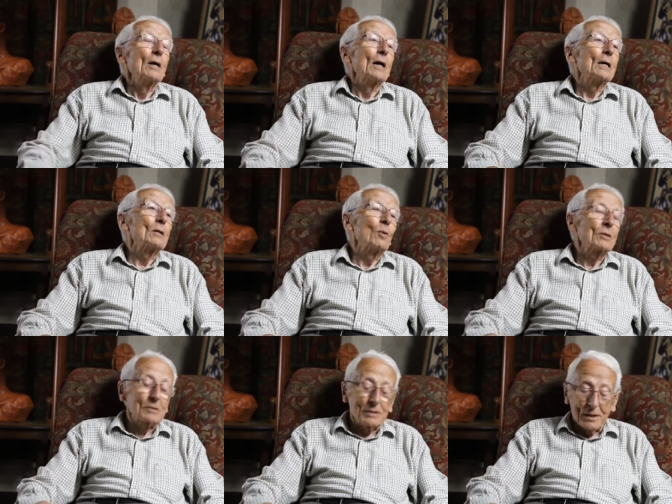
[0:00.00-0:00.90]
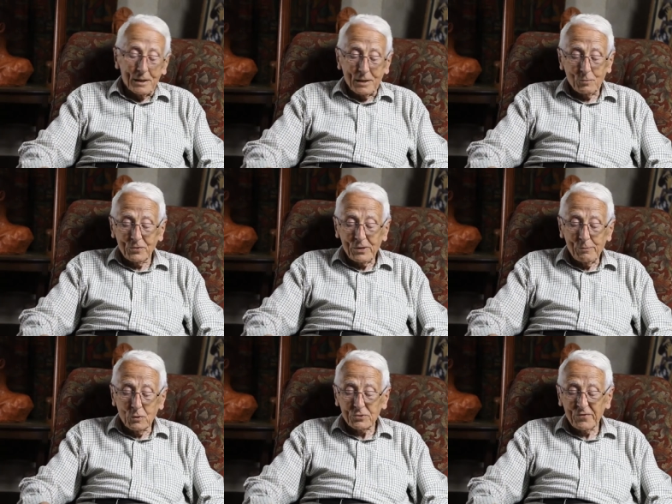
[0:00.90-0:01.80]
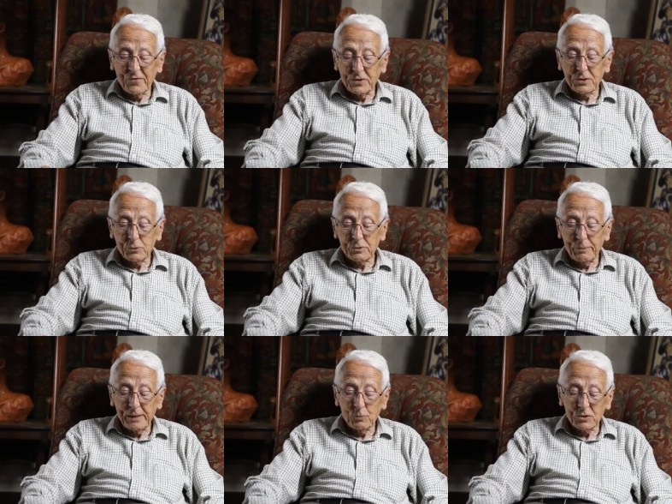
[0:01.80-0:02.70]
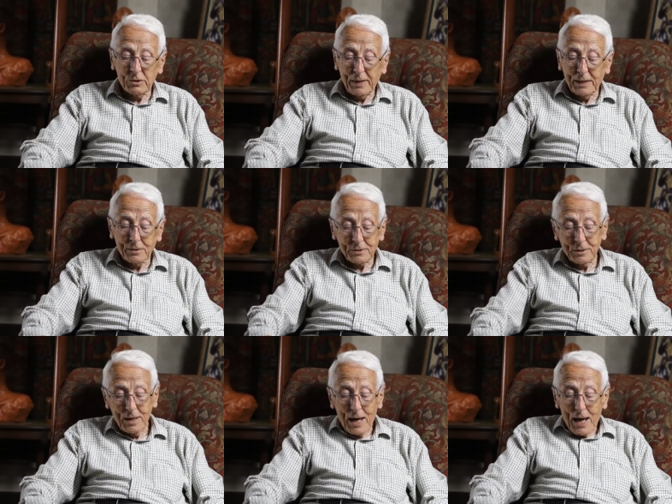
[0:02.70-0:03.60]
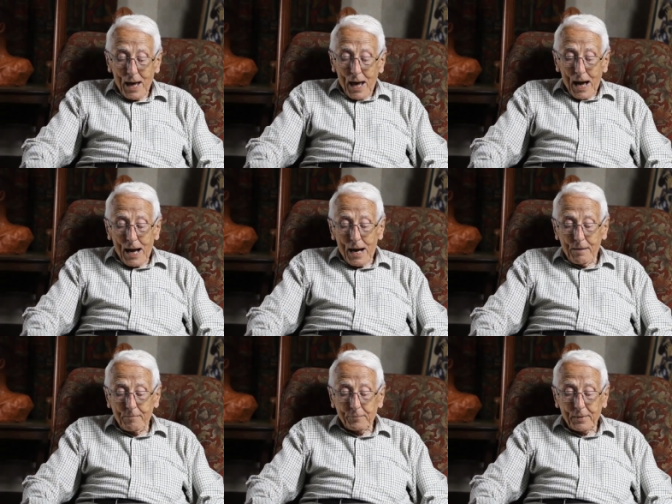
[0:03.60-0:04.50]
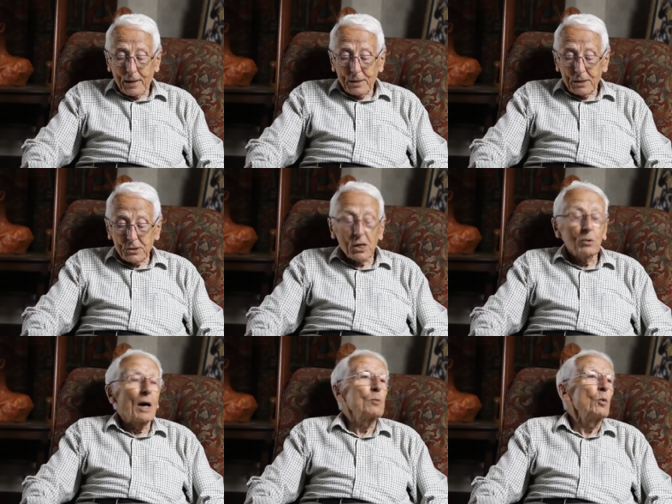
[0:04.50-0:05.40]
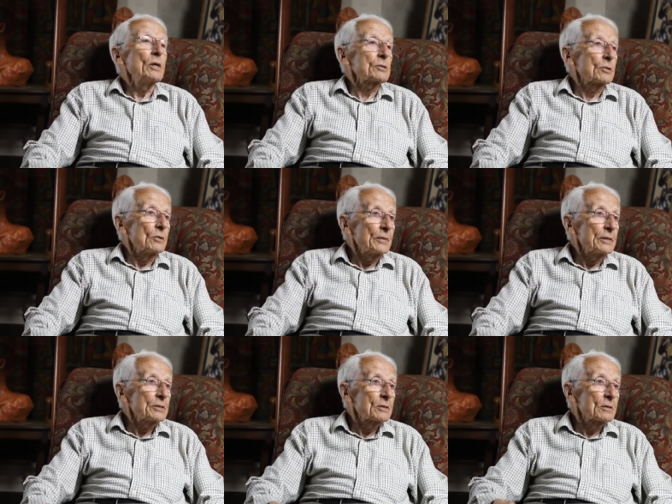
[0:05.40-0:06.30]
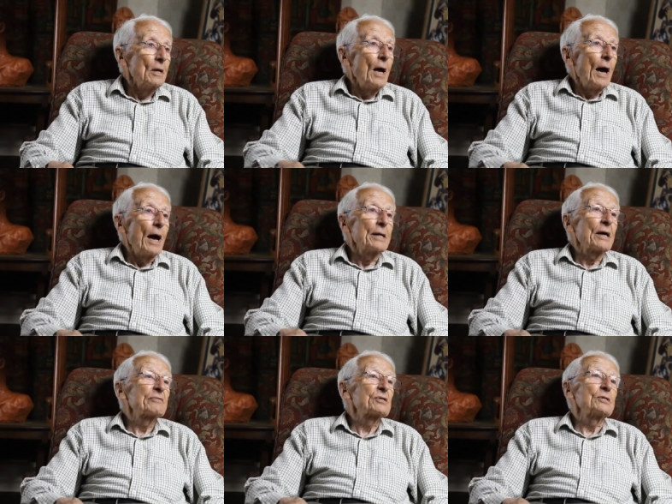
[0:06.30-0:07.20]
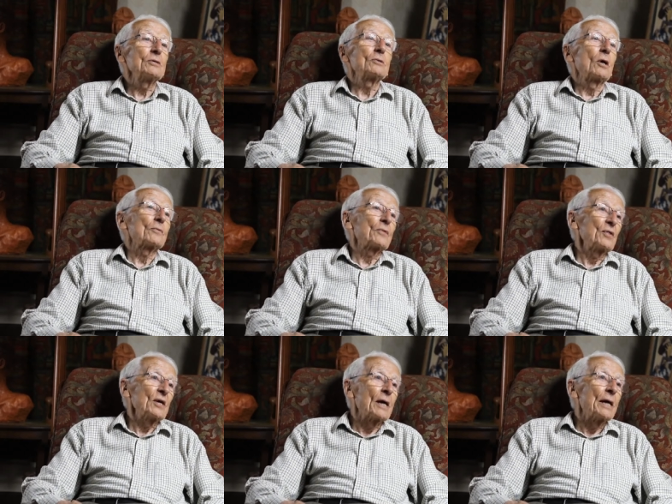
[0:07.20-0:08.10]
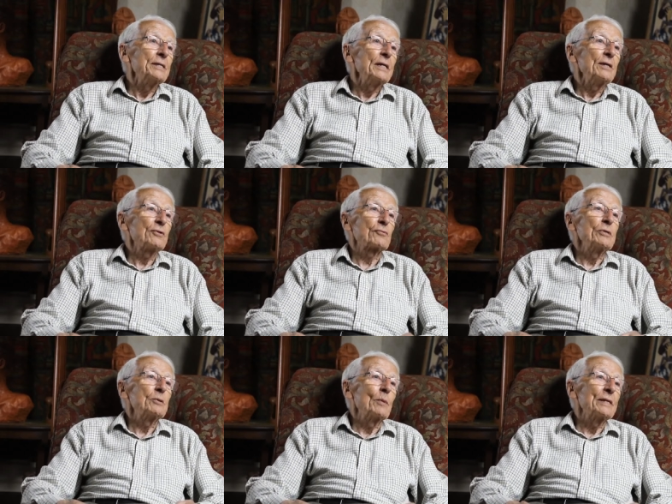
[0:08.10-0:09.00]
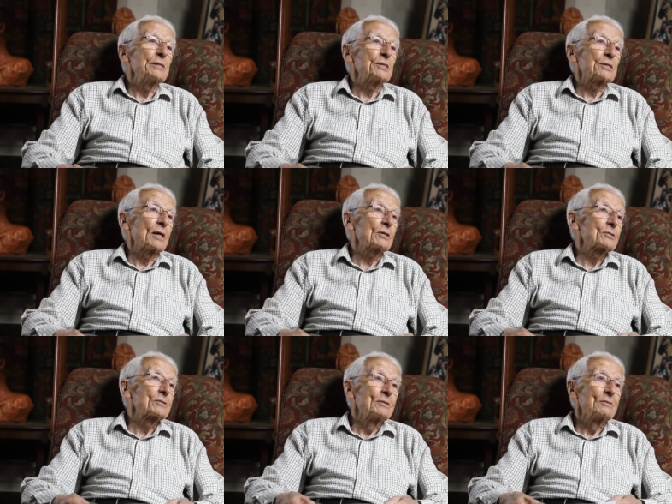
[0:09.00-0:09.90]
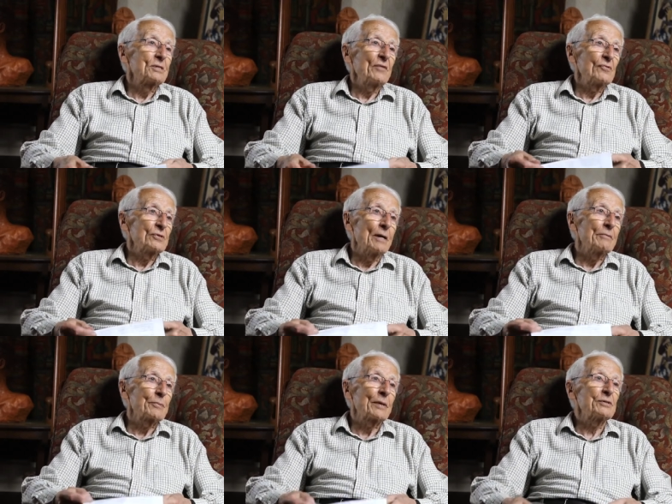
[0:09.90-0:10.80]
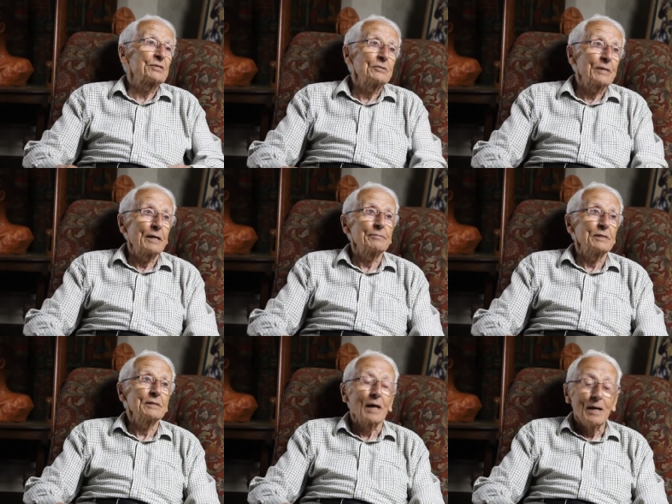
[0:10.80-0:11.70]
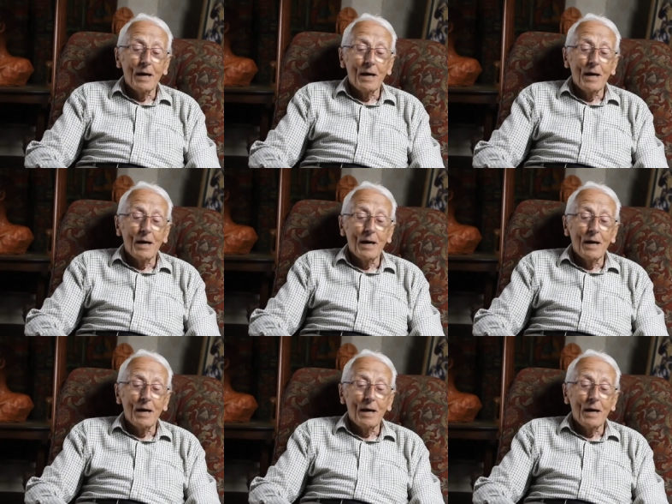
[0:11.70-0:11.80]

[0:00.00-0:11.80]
uh, what uh, what the importance of Ernest was, was about. Um, so I worked on this, and I've still got the thing. I nearly threw it away in disgust several times, but I still kept it.